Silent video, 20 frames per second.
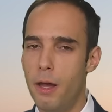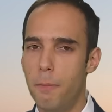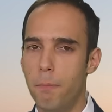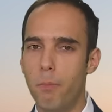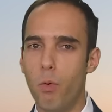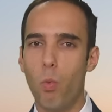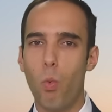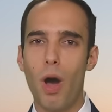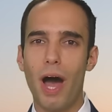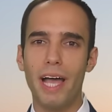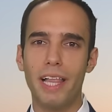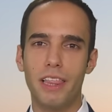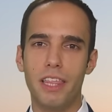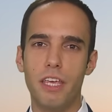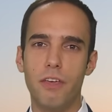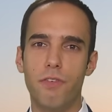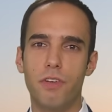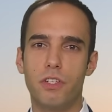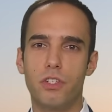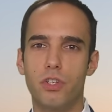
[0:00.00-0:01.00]
But why
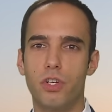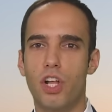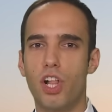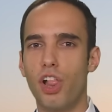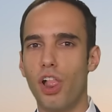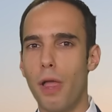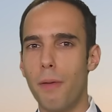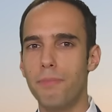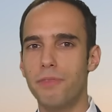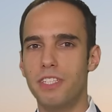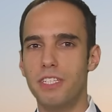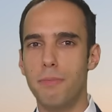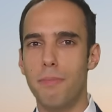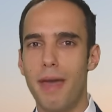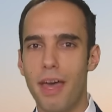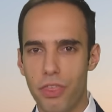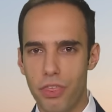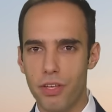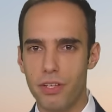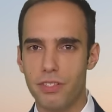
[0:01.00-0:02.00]
leave it to clumsy
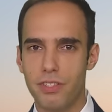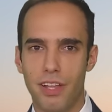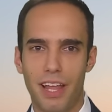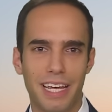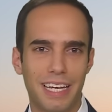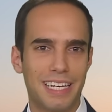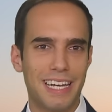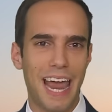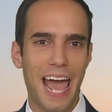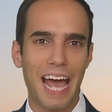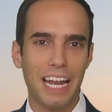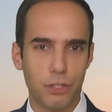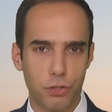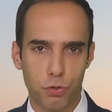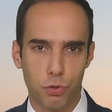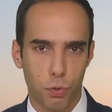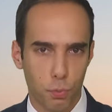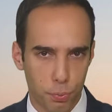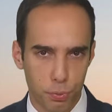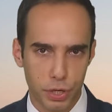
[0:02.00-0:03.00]
methods like
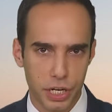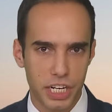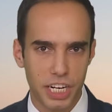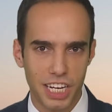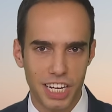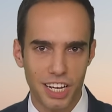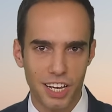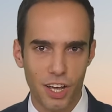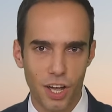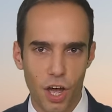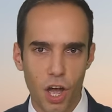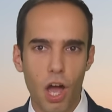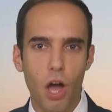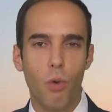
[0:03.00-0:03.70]
natural breeding